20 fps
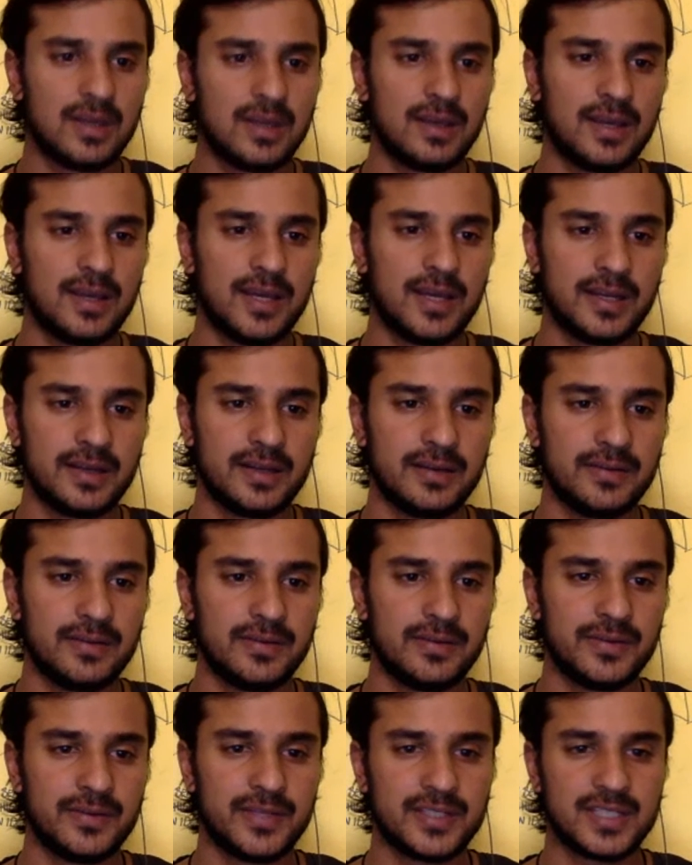And
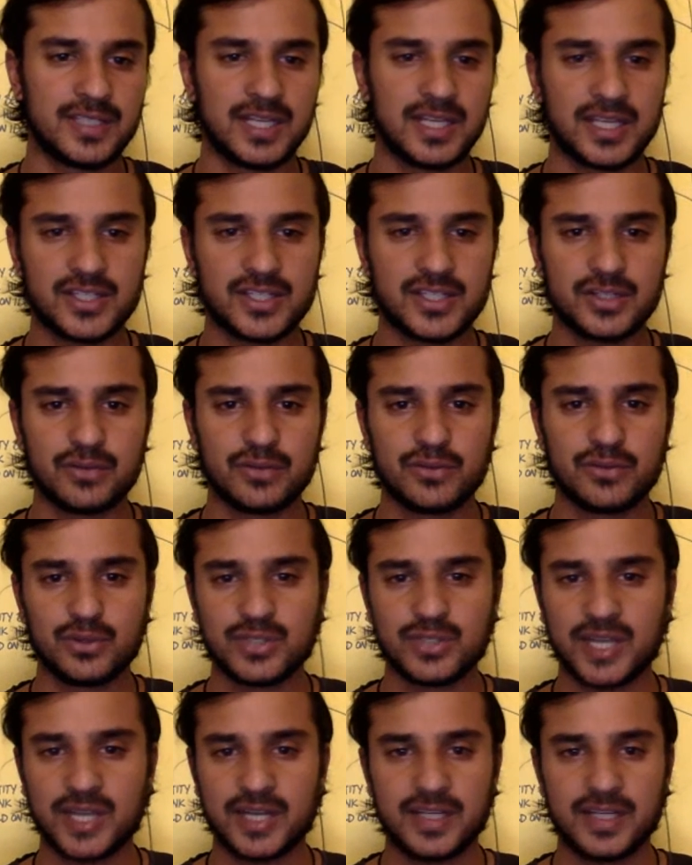the selection of
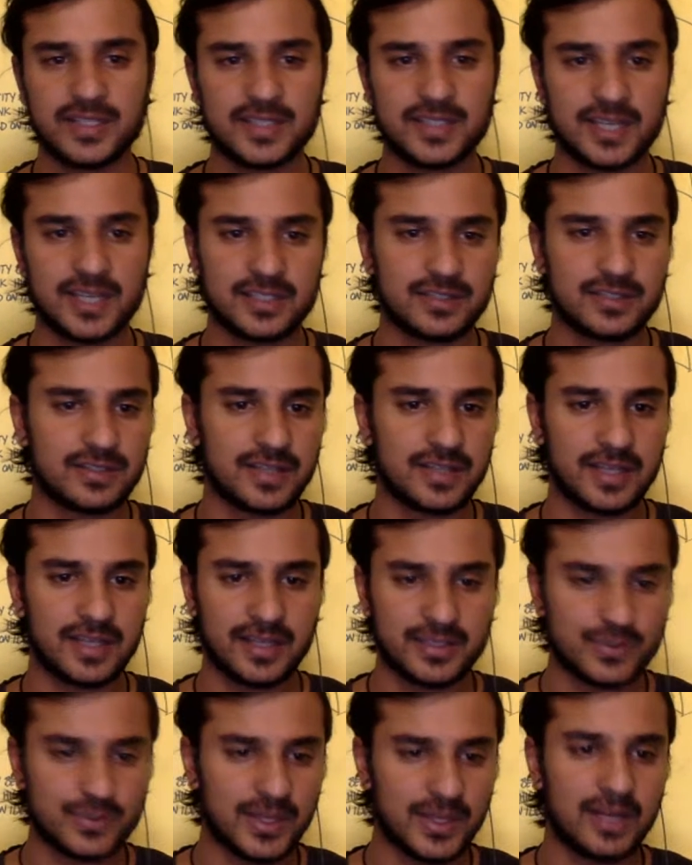those ideas, that's
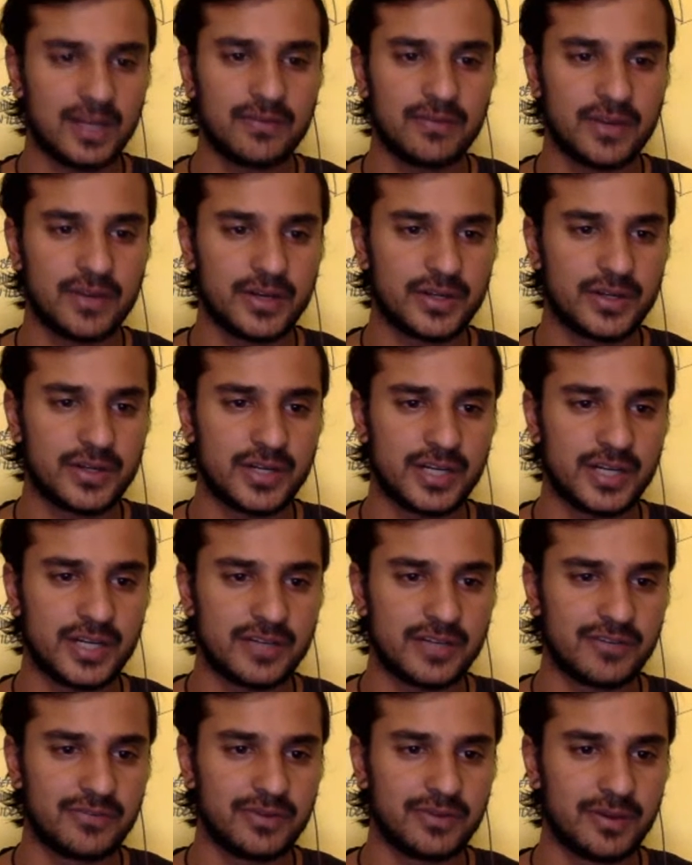as well a very
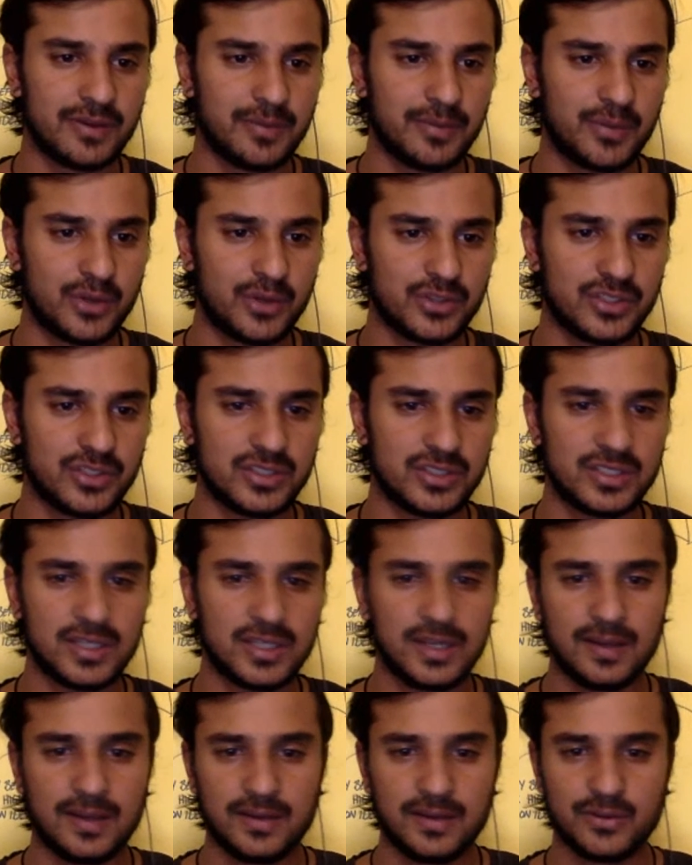creative process
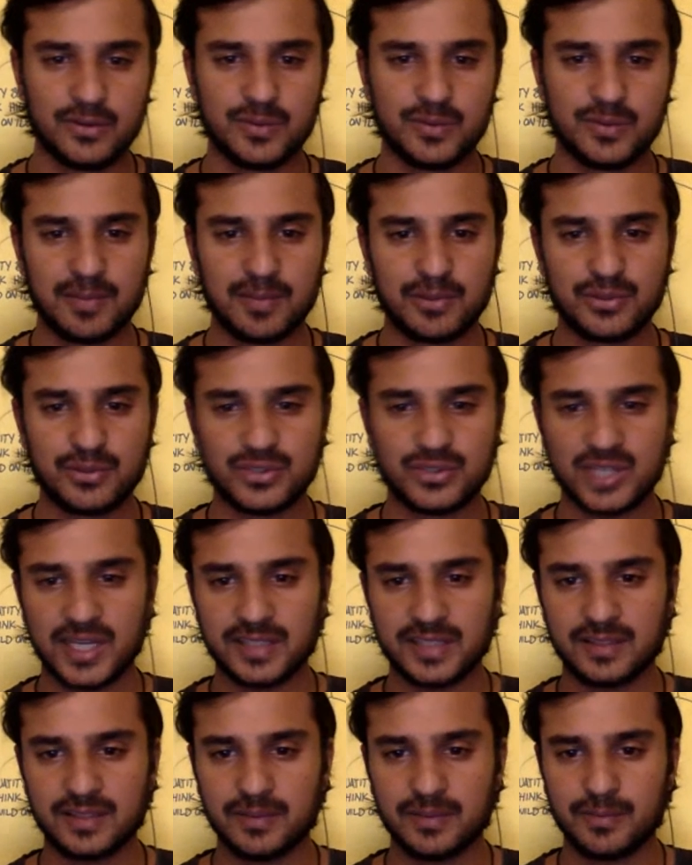to be able to
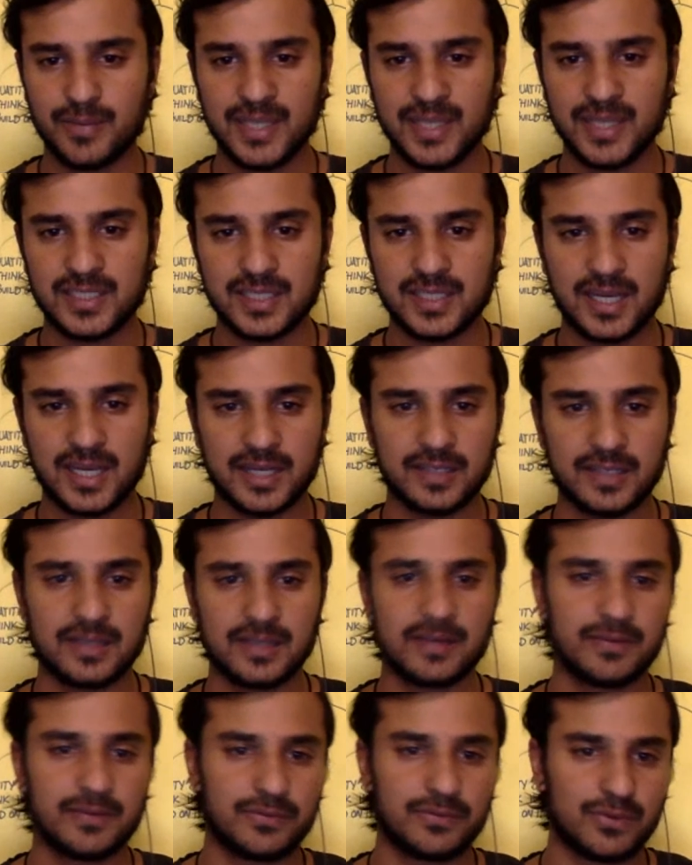select the best
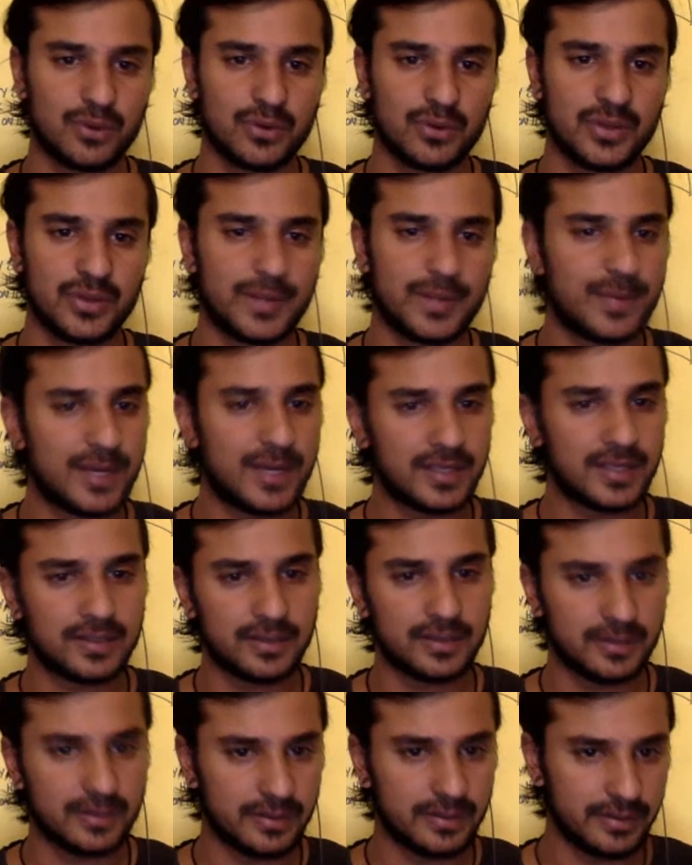idea for the best
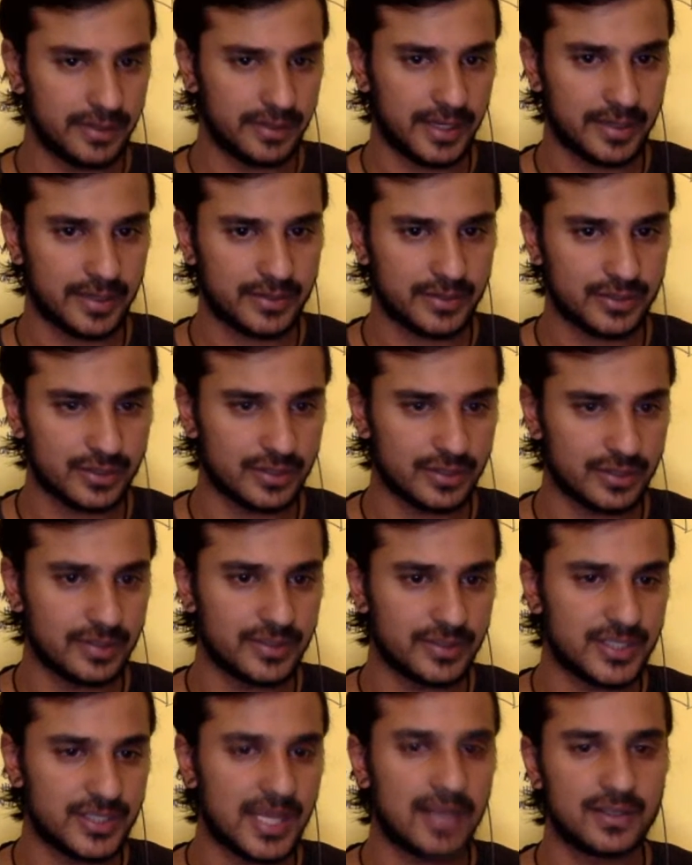that
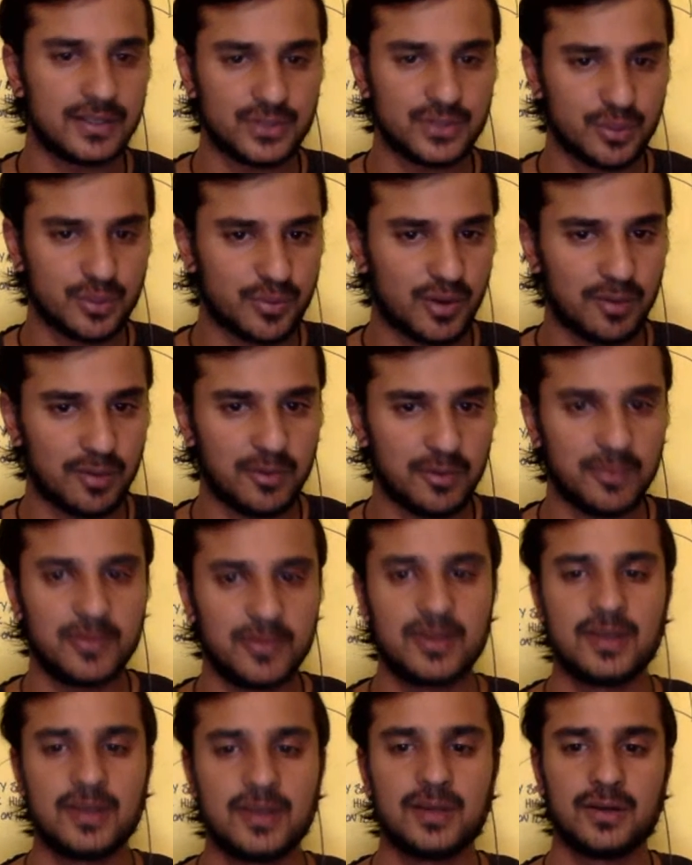certain challenge or
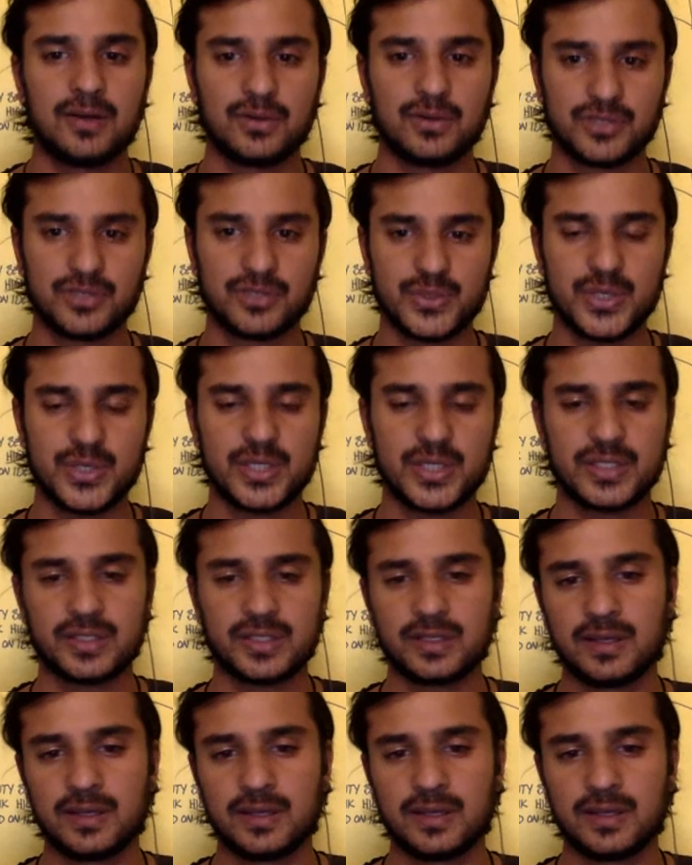problem or situation.